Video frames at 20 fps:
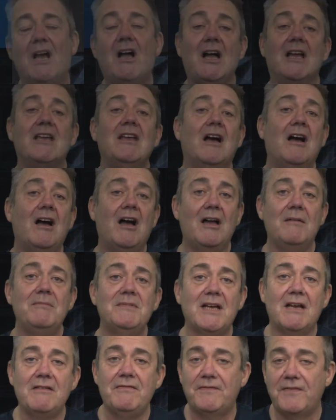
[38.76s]
Hi, I'm
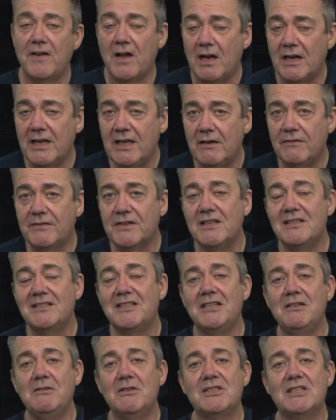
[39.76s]
Dave Farley of
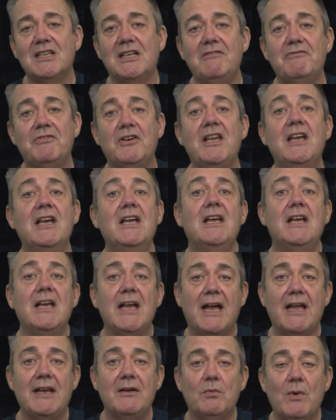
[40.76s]
Continuous Delivery,
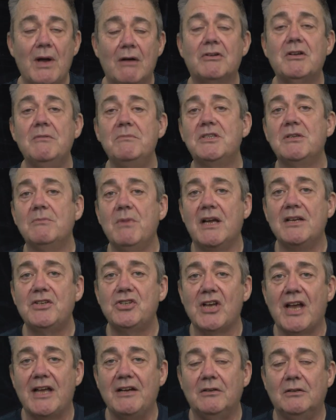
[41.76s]
and welcome to my
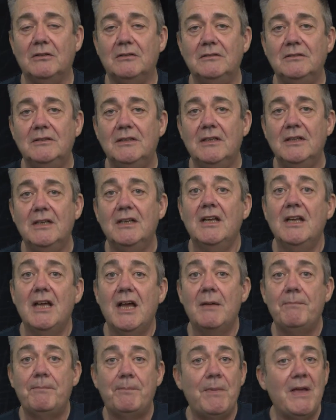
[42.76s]
channel.
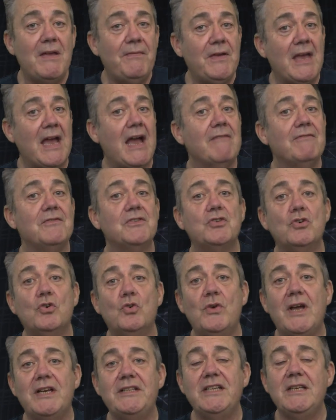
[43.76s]
If you haven't
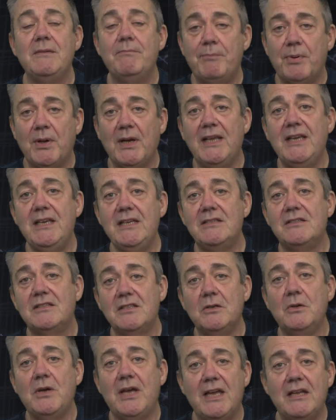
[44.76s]
already, please
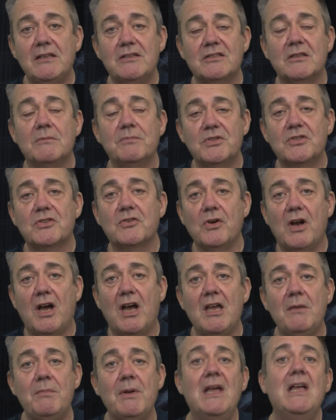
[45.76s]
do hit
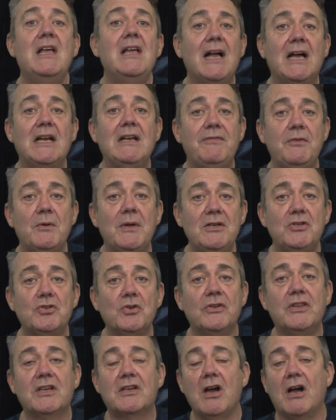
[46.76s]
subscribe, and if you
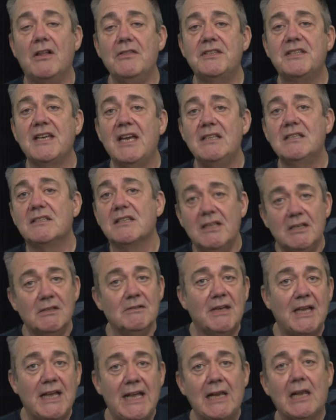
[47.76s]
enjoy the content,
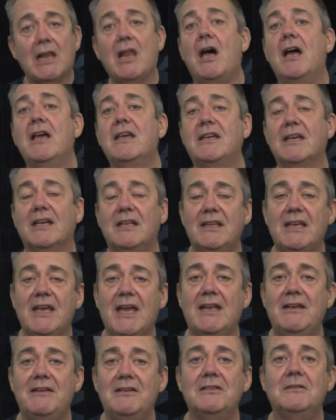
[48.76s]
hit like at the
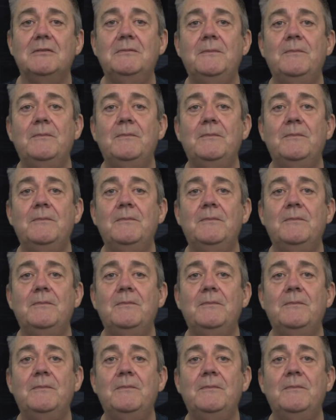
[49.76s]
end.